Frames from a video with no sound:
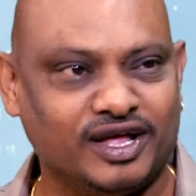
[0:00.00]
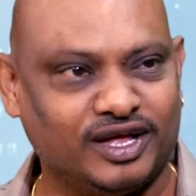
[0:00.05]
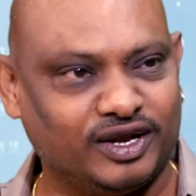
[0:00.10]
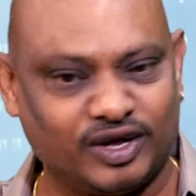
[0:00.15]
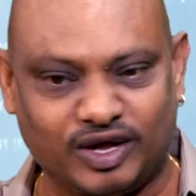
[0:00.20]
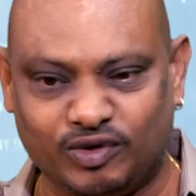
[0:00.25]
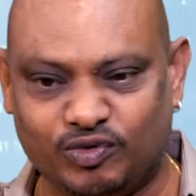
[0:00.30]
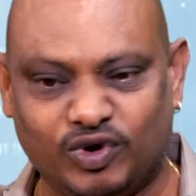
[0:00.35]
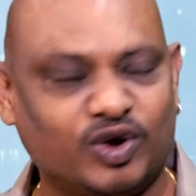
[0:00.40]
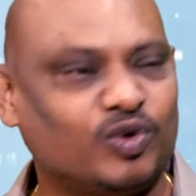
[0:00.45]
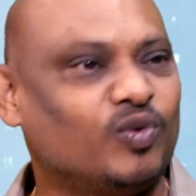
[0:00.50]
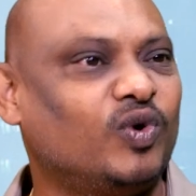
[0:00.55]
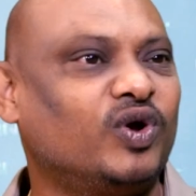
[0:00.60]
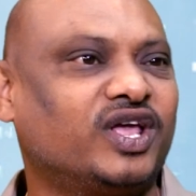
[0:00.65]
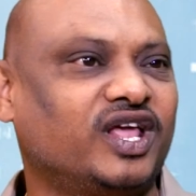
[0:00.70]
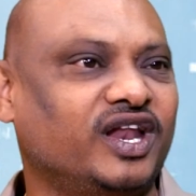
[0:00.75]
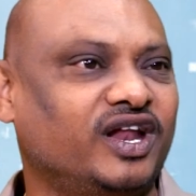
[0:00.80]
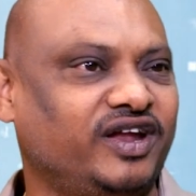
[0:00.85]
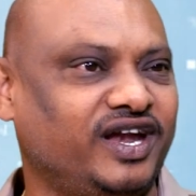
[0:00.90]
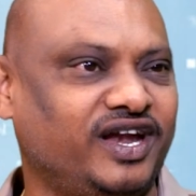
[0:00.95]
No, I want to
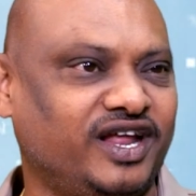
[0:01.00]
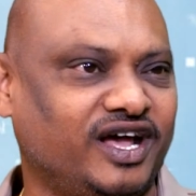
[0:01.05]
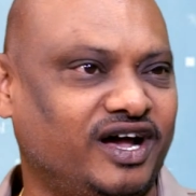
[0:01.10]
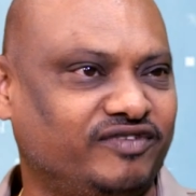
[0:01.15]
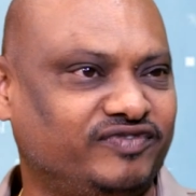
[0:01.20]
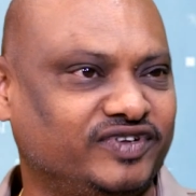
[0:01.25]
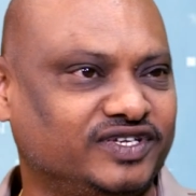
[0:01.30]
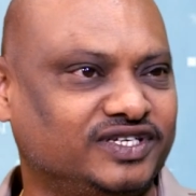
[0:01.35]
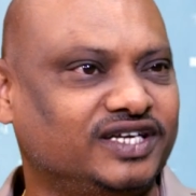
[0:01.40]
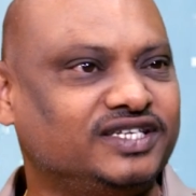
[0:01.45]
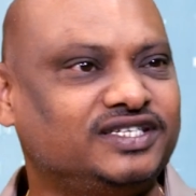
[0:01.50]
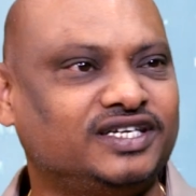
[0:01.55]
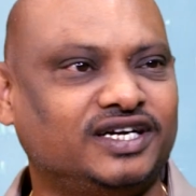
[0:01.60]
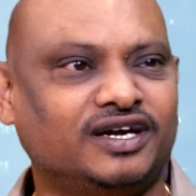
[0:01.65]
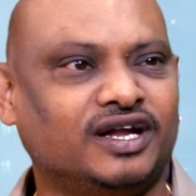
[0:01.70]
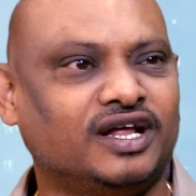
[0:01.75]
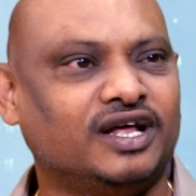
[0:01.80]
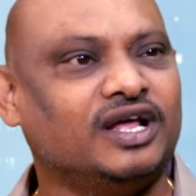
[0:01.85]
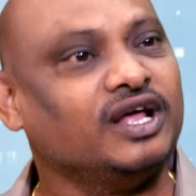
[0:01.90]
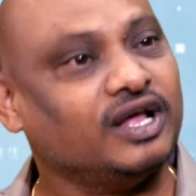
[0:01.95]
work in an India office. I
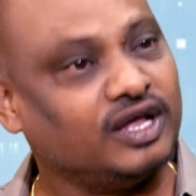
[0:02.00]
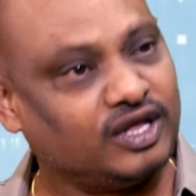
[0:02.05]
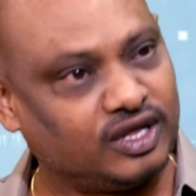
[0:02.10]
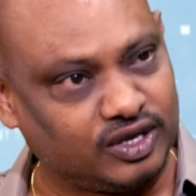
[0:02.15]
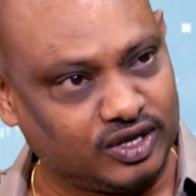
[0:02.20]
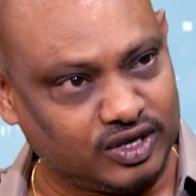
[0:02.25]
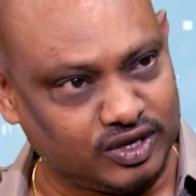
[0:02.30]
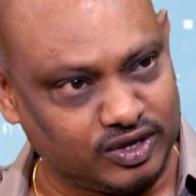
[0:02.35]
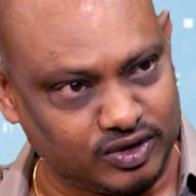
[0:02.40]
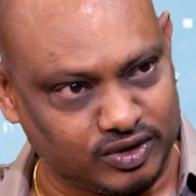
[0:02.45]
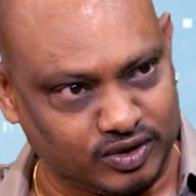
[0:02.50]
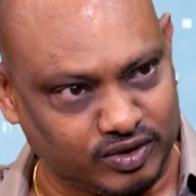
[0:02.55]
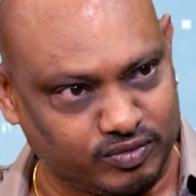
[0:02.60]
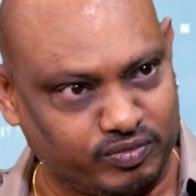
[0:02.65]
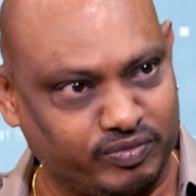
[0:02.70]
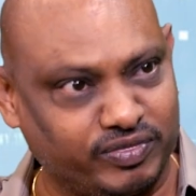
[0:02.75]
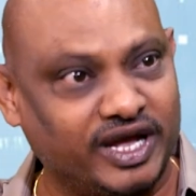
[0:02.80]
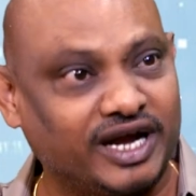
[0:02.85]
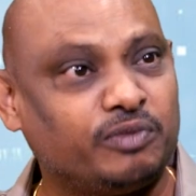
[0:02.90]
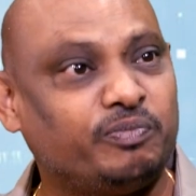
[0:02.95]
said,
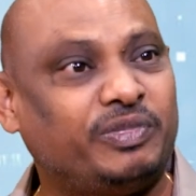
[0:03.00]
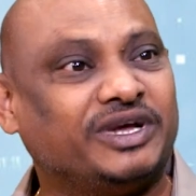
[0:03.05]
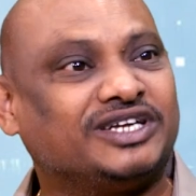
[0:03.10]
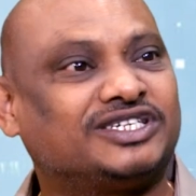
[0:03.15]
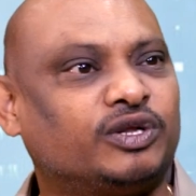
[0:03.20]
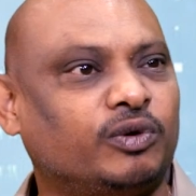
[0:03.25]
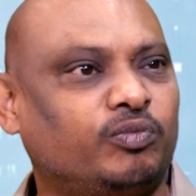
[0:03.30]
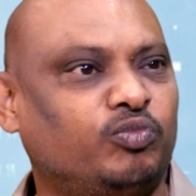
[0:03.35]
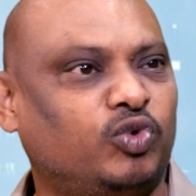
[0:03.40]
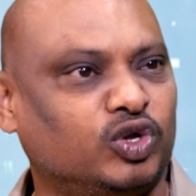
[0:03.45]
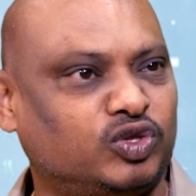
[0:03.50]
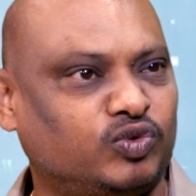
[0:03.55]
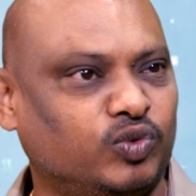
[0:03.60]
get best of both